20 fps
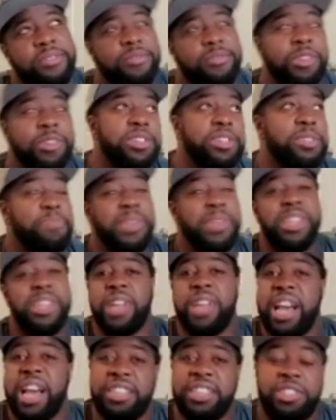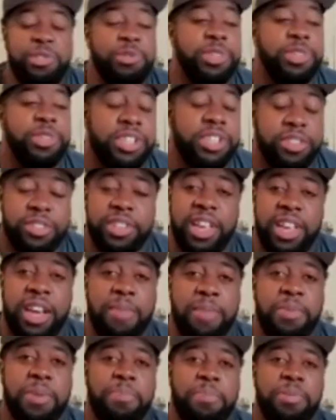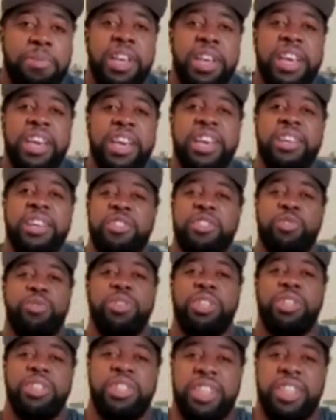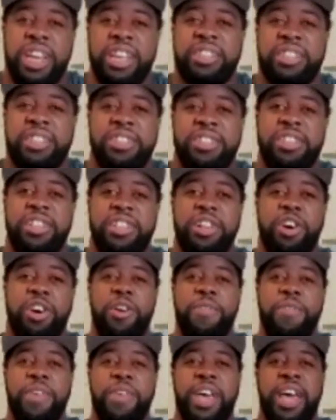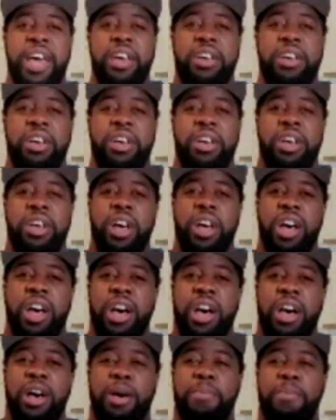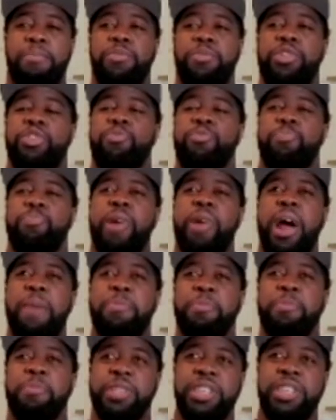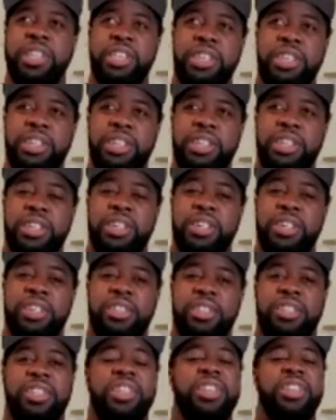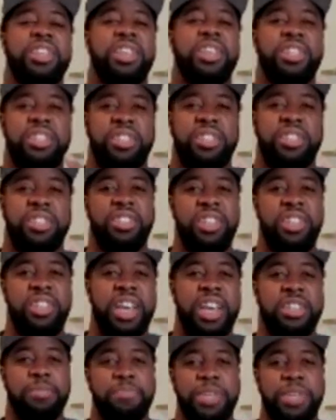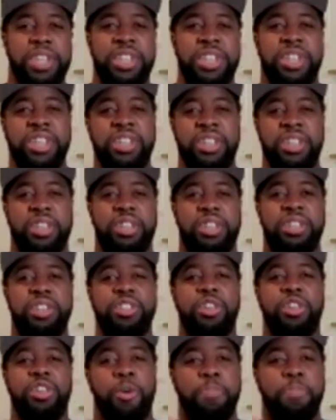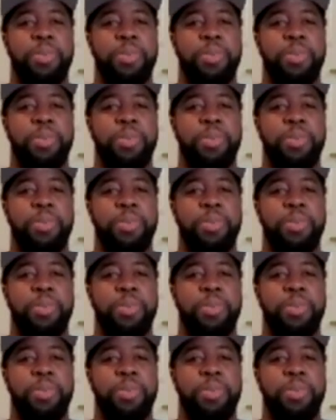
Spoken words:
well, it's been like 2 years now, but playing, doing the testing and all of that, you probably didn't get to see as many, you know,